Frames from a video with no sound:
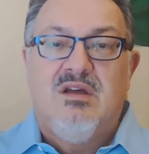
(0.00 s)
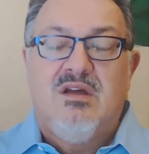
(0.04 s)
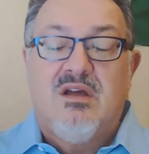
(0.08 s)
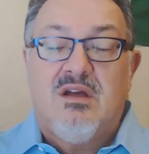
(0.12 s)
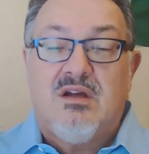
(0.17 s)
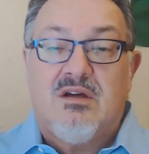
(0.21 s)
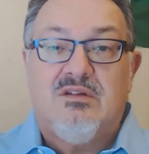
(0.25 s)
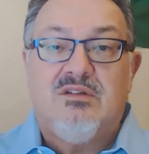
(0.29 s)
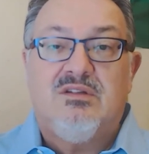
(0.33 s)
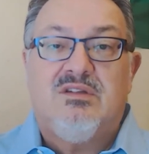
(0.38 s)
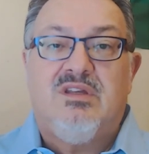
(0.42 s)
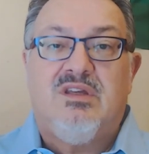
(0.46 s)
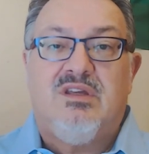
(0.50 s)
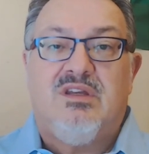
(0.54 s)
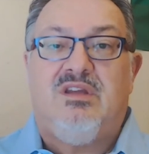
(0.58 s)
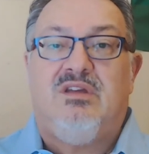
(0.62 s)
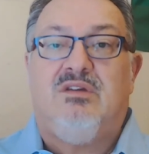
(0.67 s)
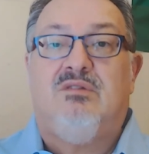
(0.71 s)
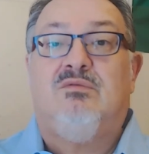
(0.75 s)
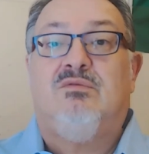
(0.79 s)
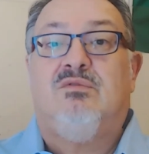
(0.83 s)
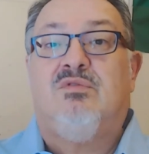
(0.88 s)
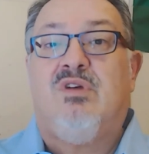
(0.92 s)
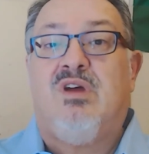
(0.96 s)

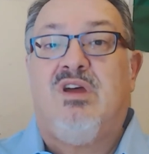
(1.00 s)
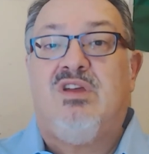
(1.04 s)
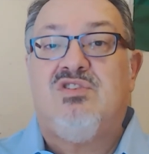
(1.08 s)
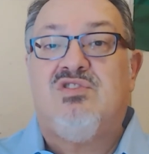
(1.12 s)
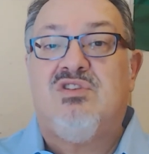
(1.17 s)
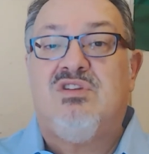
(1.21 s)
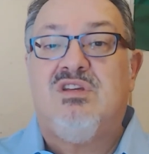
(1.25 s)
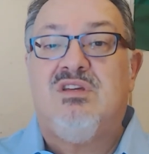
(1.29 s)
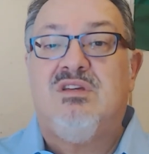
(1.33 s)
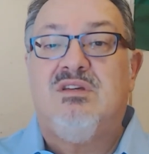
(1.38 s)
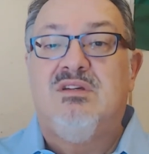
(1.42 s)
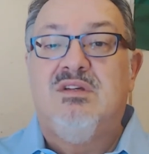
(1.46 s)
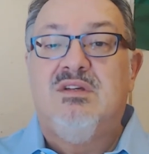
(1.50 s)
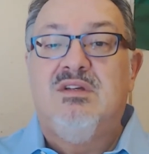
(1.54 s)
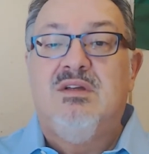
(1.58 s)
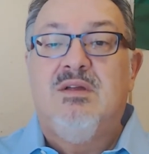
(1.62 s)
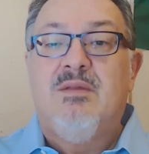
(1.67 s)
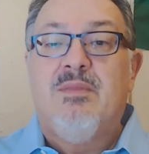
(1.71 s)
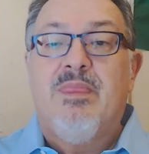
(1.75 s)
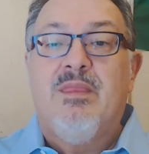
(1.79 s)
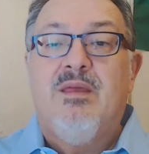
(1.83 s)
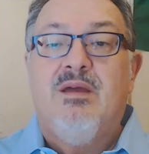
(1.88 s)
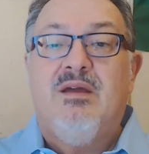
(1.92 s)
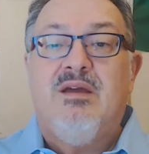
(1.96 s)
continuing tragedy.
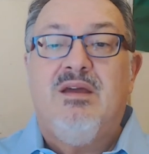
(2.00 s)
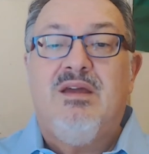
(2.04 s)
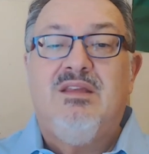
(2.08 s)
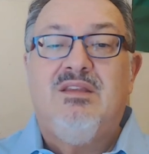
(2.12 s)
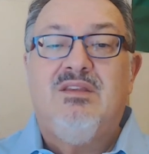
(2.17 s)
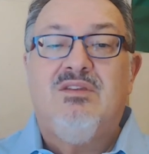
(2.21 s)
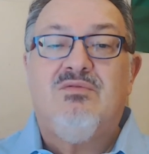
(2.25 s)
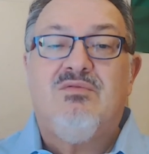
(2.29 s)
In